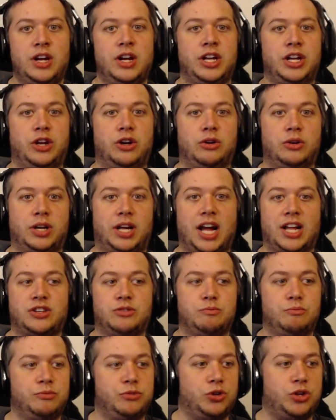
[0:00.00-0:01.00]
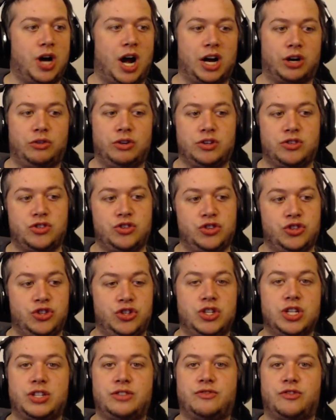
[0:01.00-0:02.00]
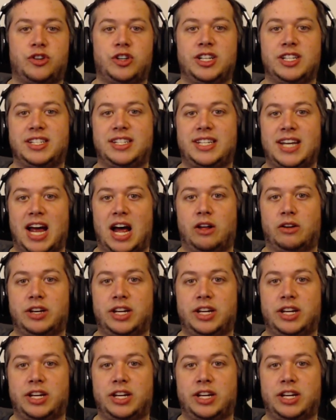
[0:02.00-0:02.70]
You know, he got doctorates just for his talent.